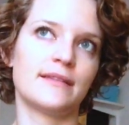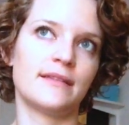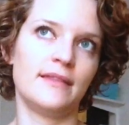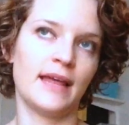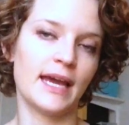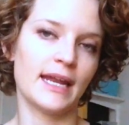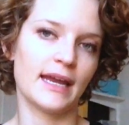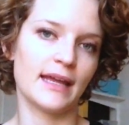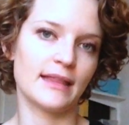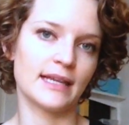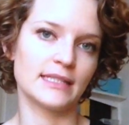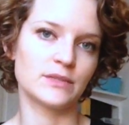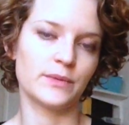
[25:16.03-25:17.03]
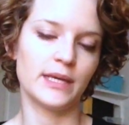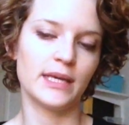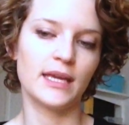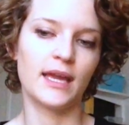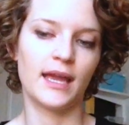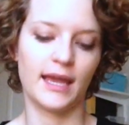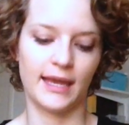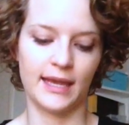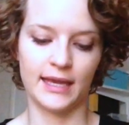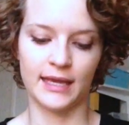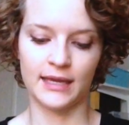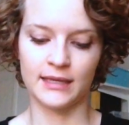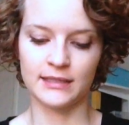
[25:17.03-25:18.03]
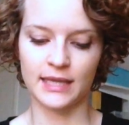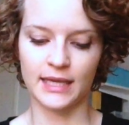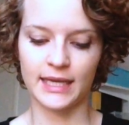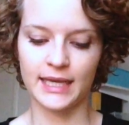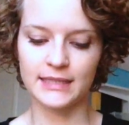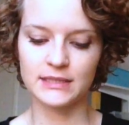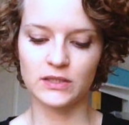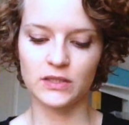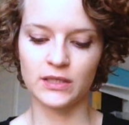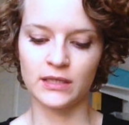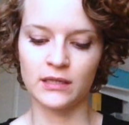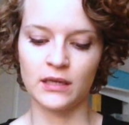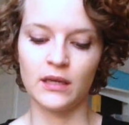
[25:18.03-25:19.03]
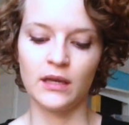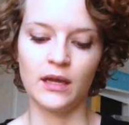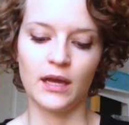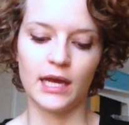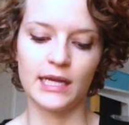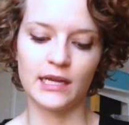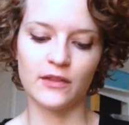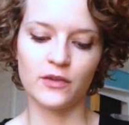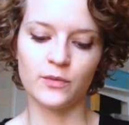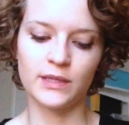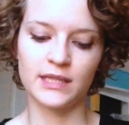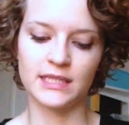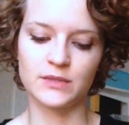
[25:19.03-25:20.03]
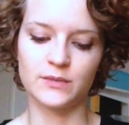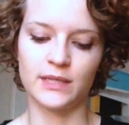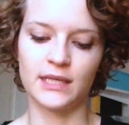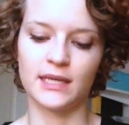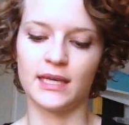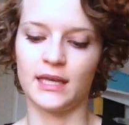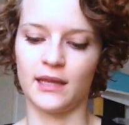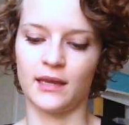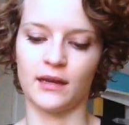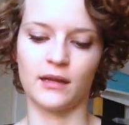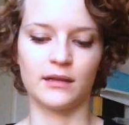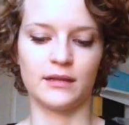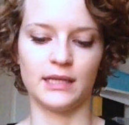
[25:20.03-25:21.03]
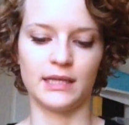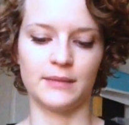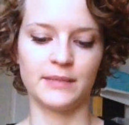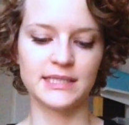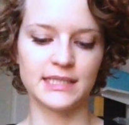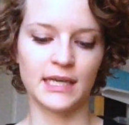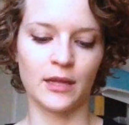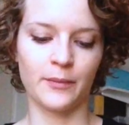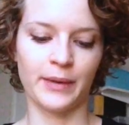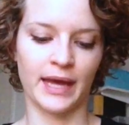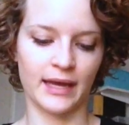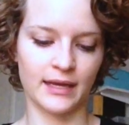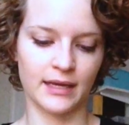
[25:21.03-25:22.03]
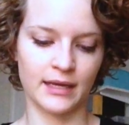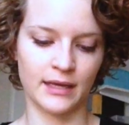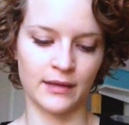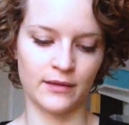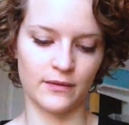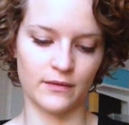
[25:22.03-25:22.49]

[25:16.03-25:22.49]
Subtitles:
that hat last week, and I cast on another one this week in the Misty Alpaca